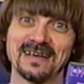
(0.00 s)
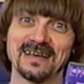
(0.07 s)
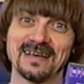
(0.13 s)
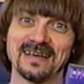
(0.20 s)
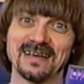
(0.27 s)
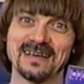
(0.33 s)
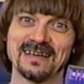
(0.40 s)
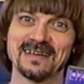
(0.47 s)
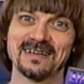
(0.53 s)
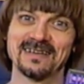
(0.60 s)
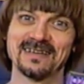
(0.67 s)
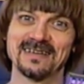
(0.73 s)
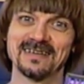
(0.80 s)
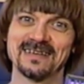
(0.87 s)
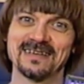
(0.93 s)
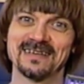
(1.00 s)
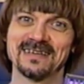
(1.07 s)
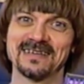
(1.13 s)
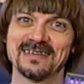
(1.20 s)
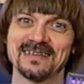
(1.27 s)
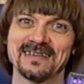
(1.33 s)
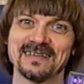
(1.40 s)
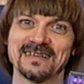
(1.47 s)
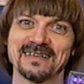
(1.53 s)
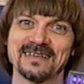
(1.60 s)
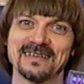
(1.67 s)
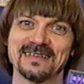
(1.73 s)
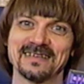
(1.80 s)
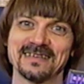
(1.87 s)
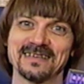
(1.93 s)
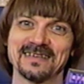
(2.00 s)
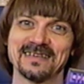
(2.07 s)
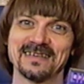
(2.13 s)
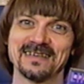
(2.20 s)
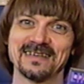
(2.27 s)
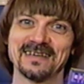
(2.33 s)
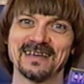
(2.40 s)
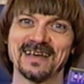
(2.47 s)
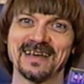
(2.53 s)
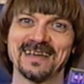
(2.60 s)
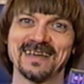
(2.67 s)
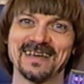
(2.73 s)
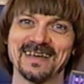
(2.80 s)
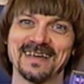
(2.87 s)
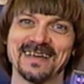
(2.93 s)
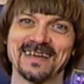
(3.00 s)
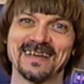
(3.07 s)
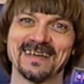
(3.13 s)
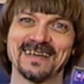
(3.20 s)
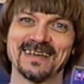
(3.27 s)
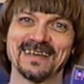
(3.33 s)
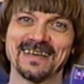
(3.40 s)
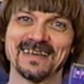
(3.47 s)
(not speaking)